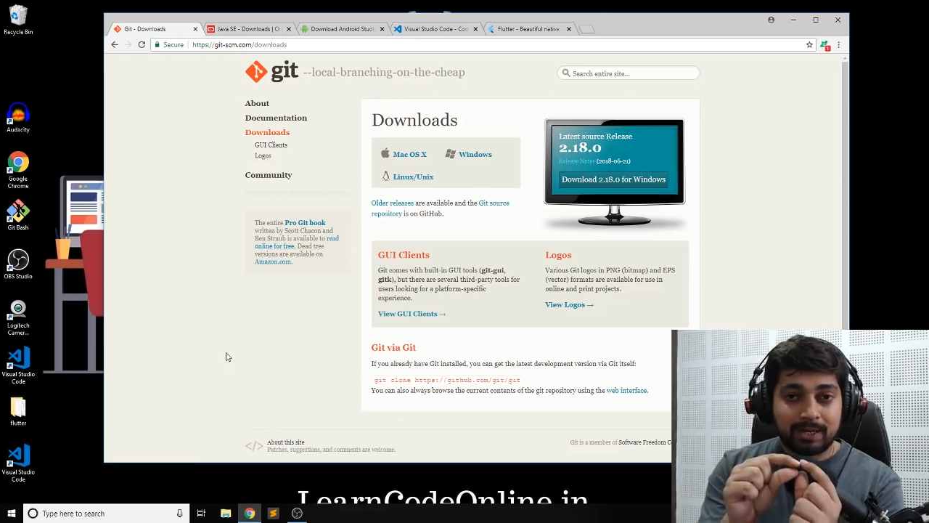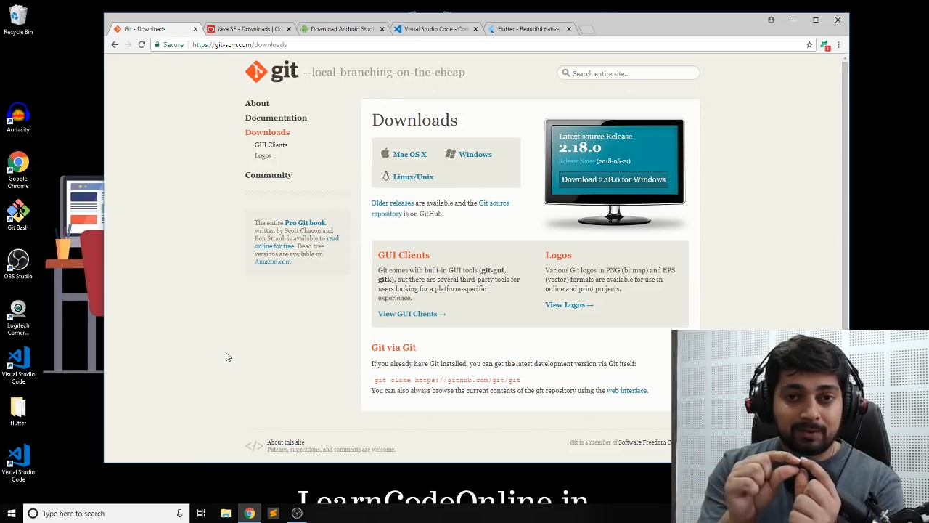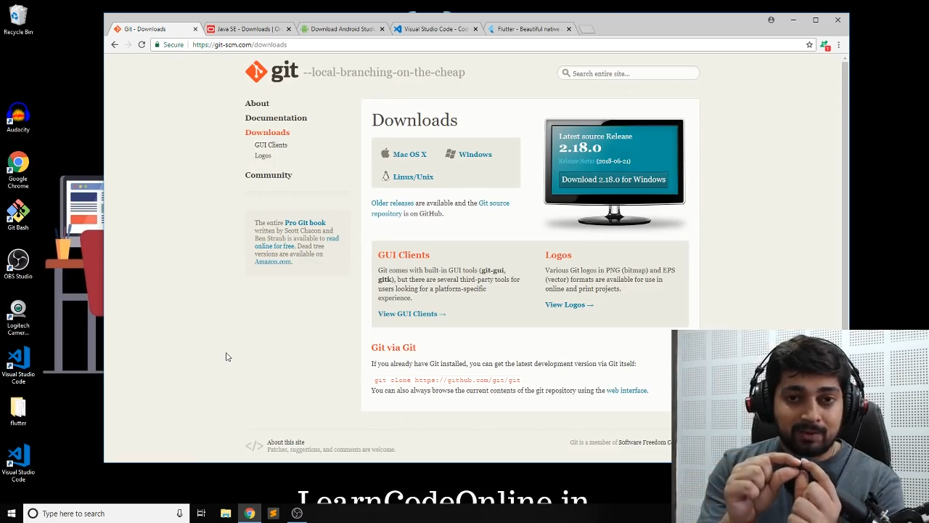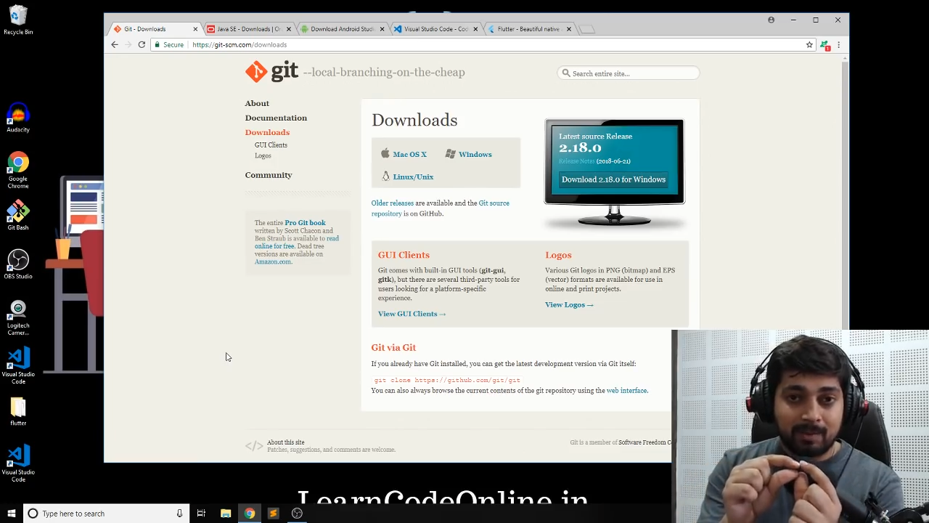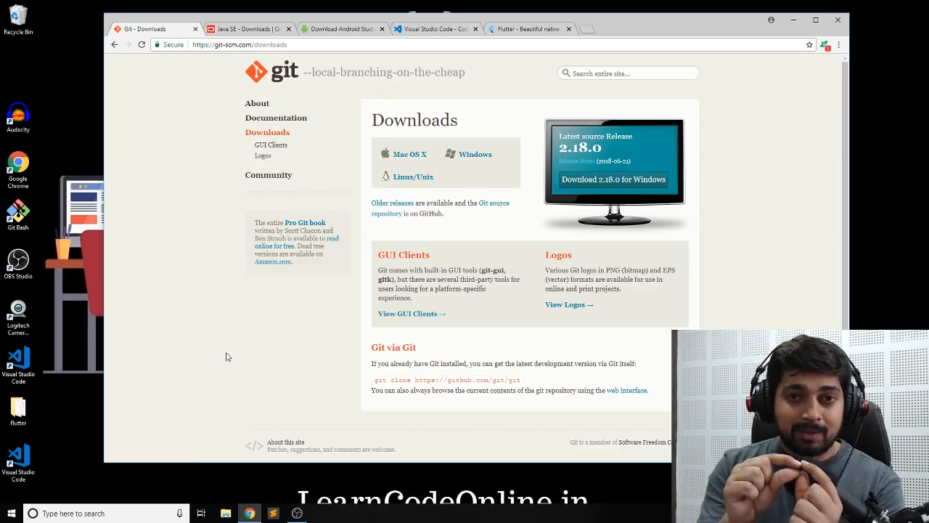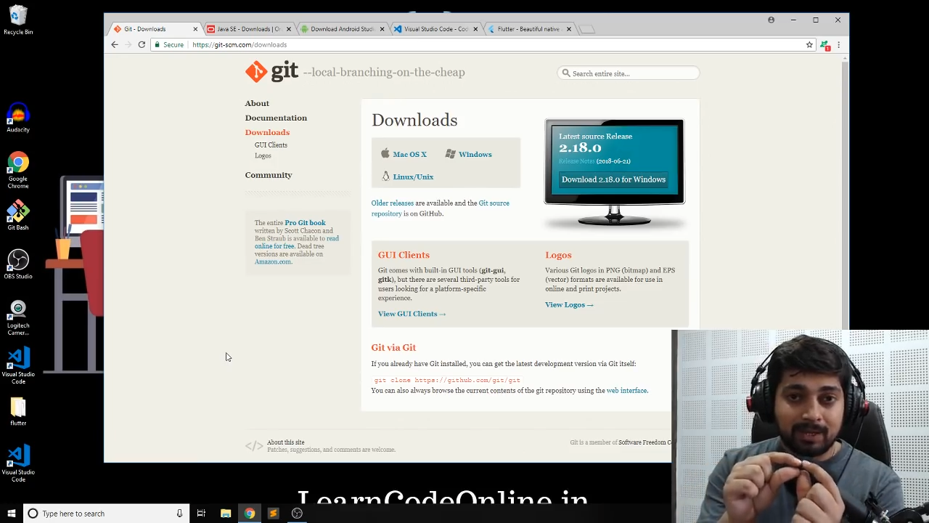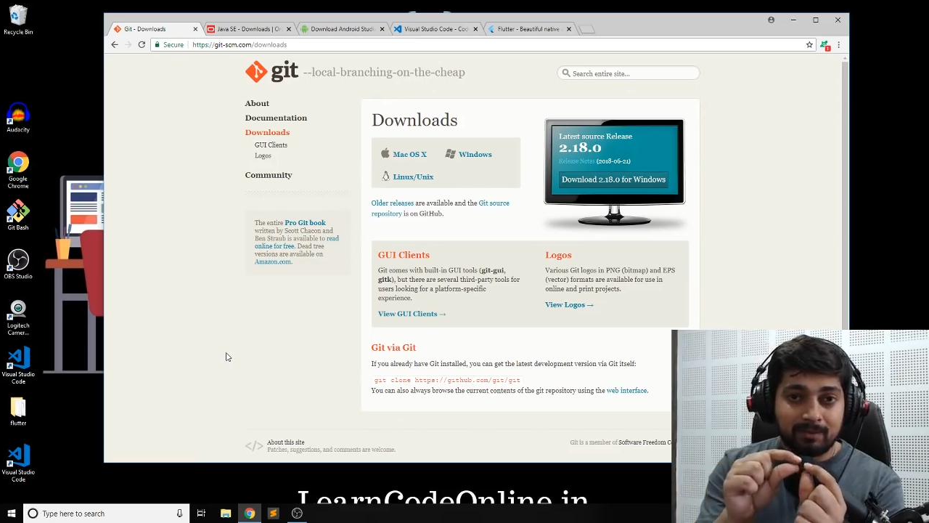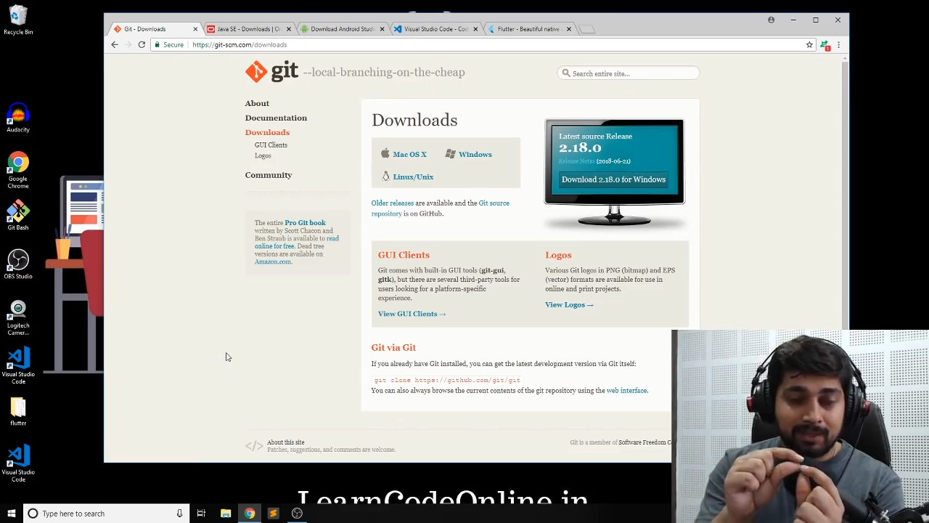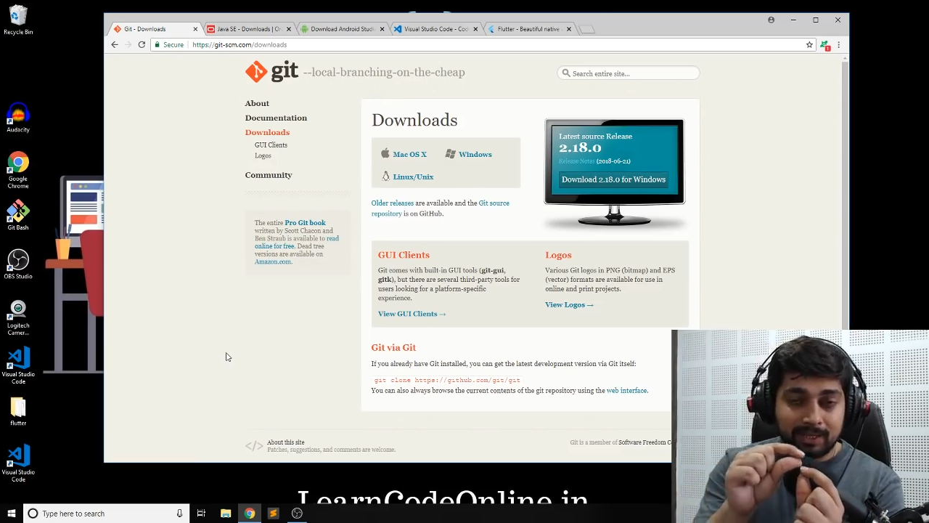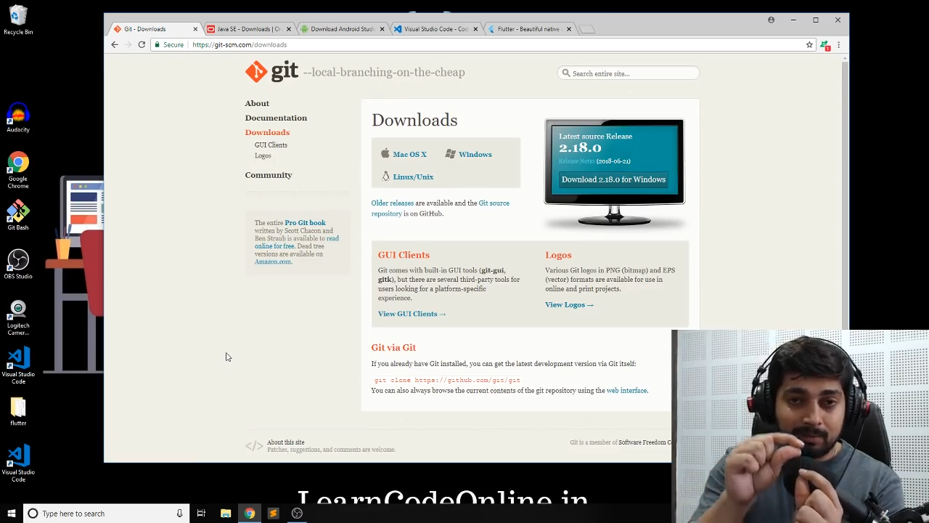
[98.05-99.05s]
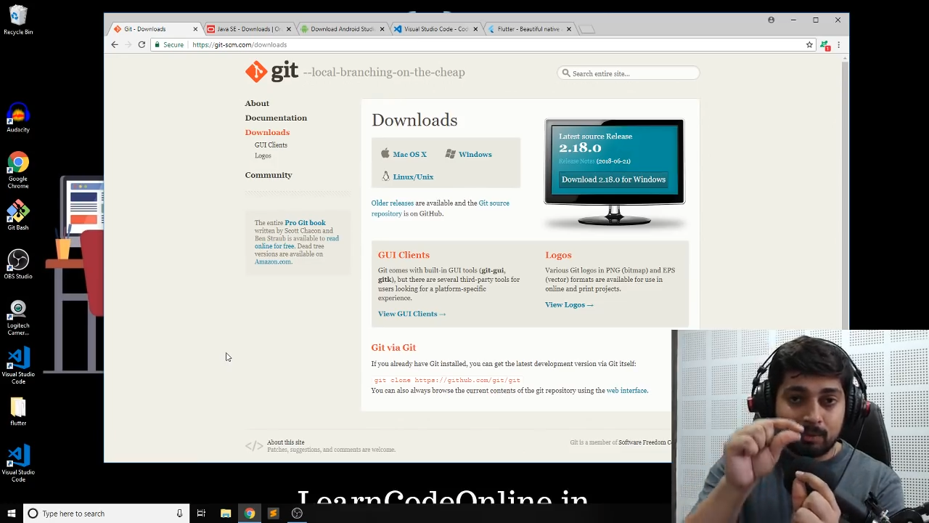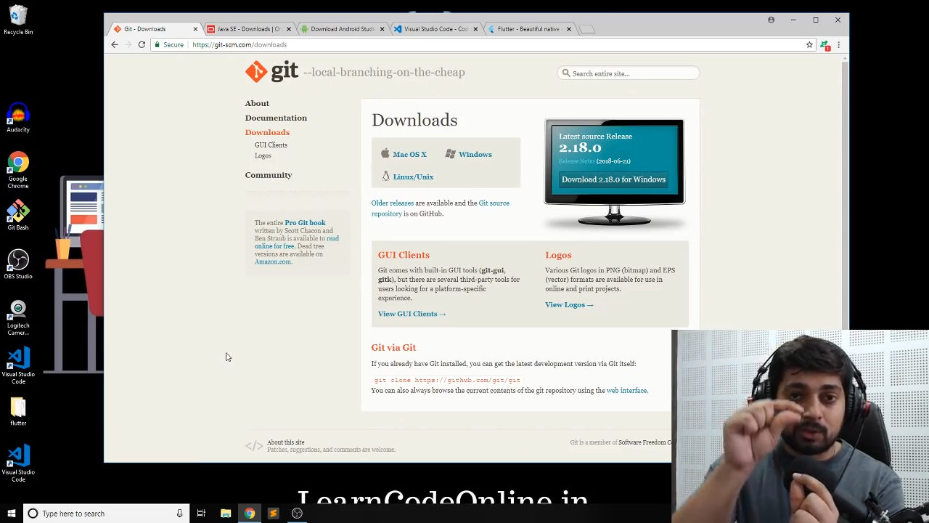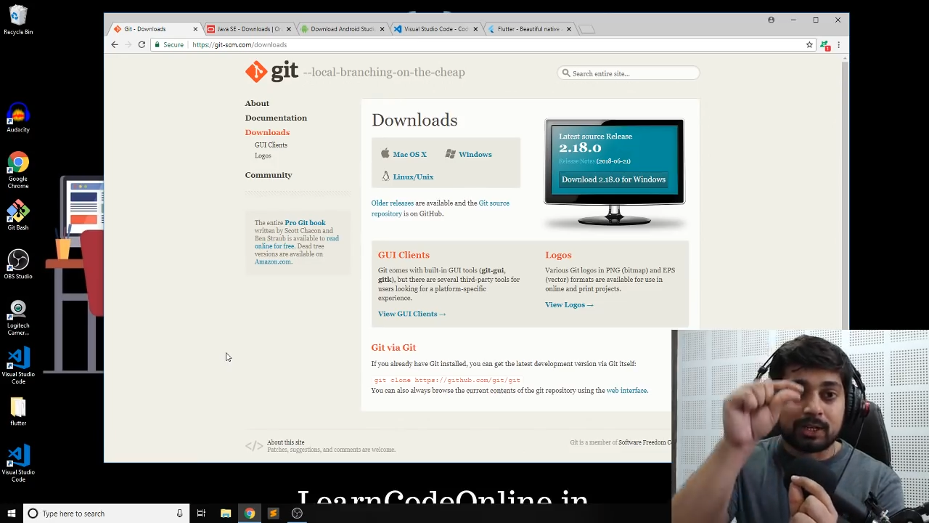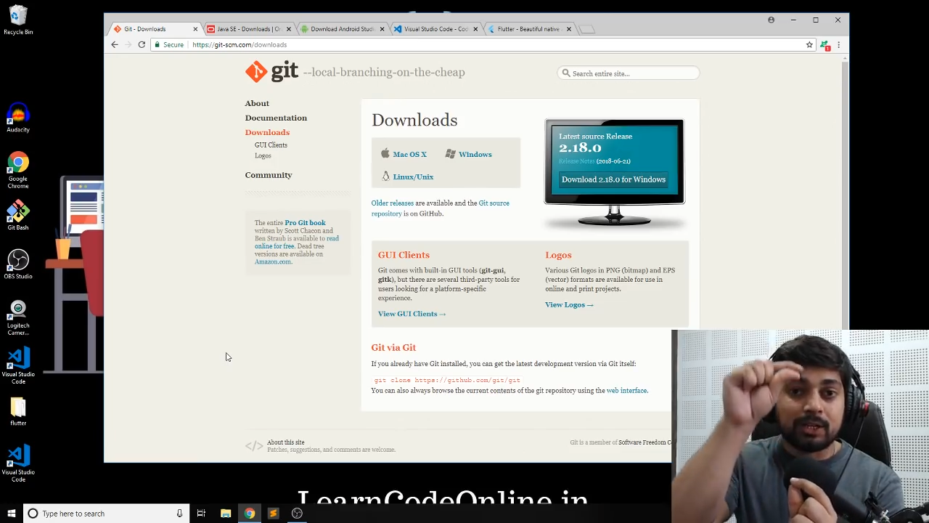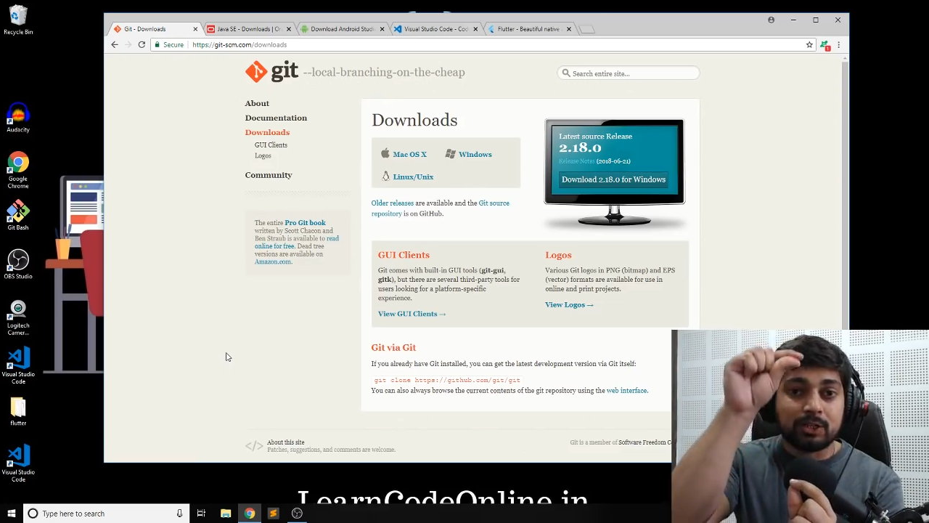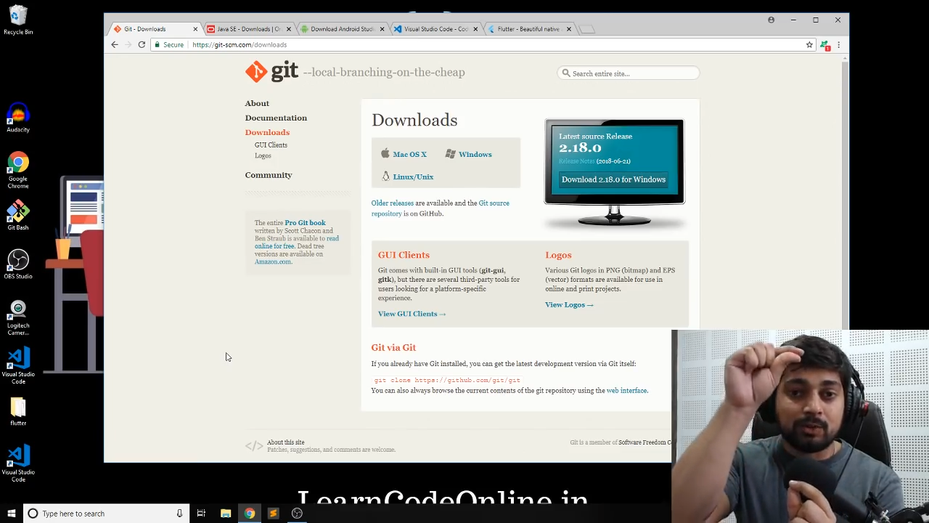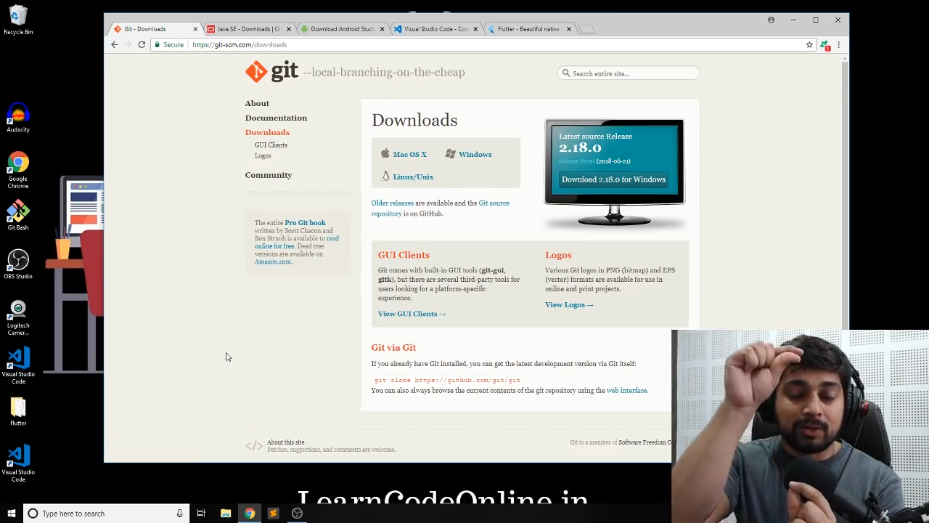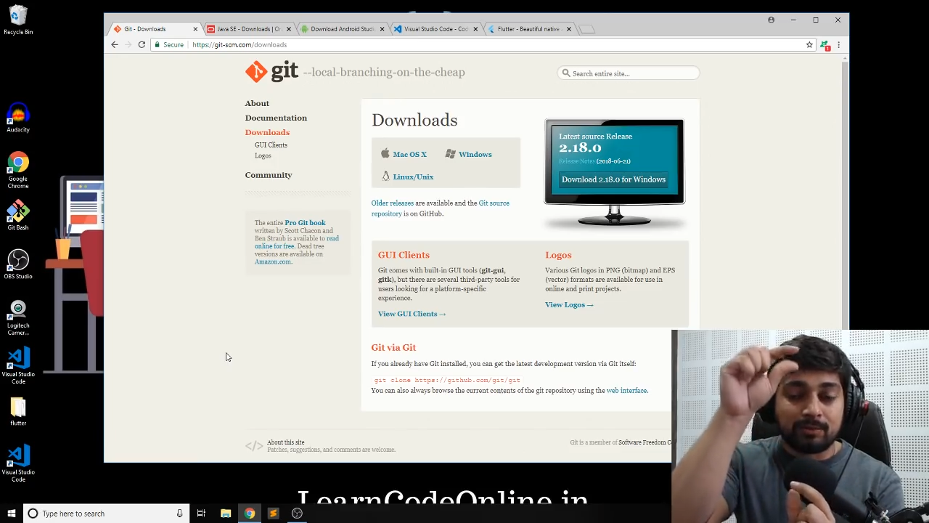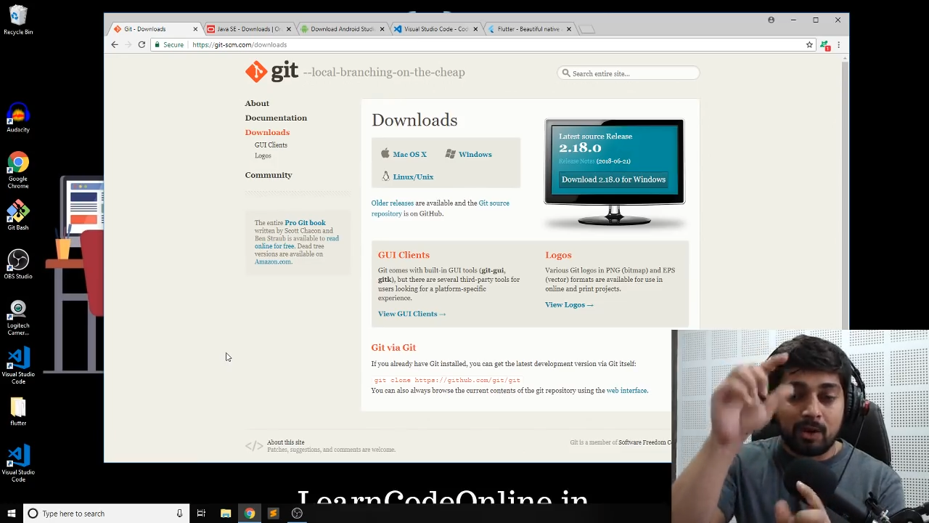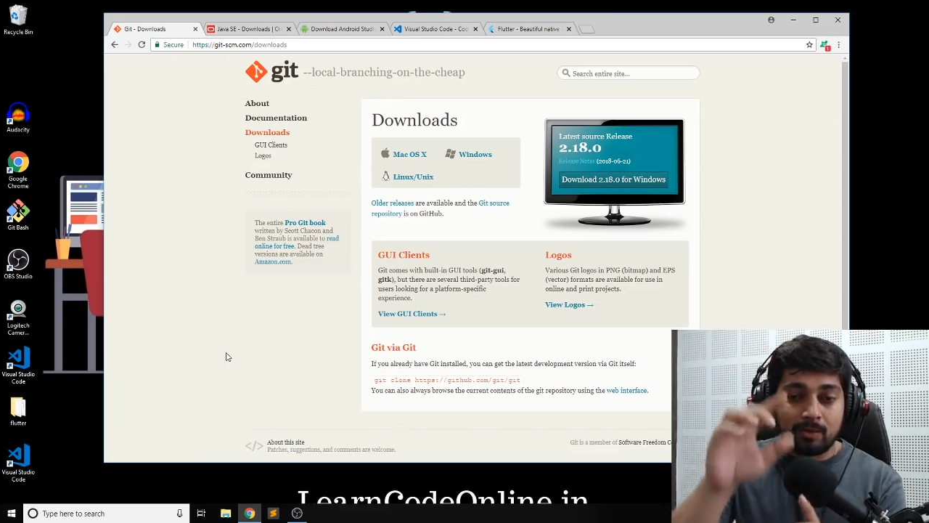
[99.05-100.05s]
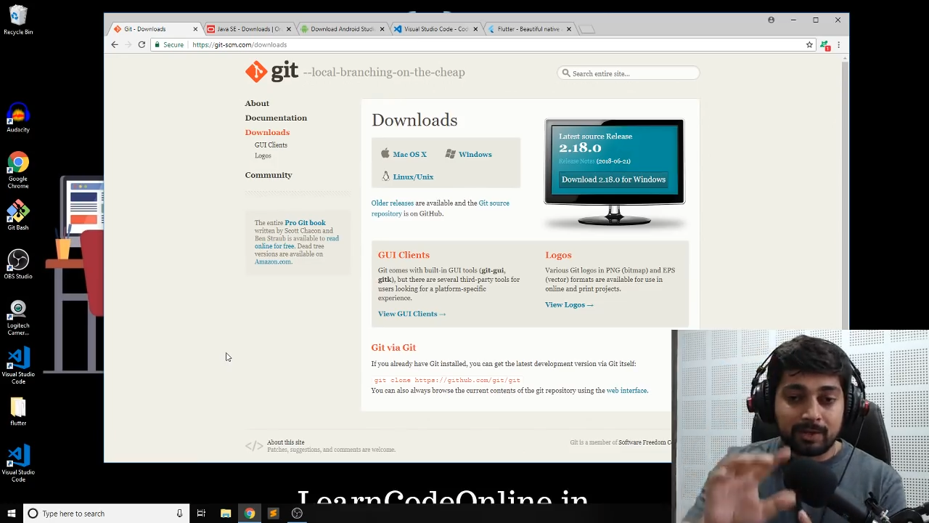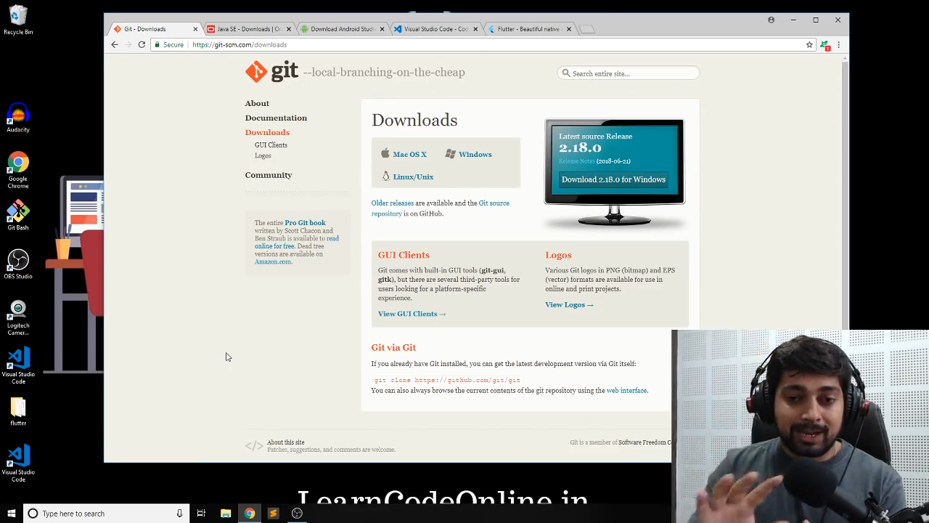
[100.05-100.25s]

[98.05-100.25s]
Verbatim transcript: and from there we can both continue and forward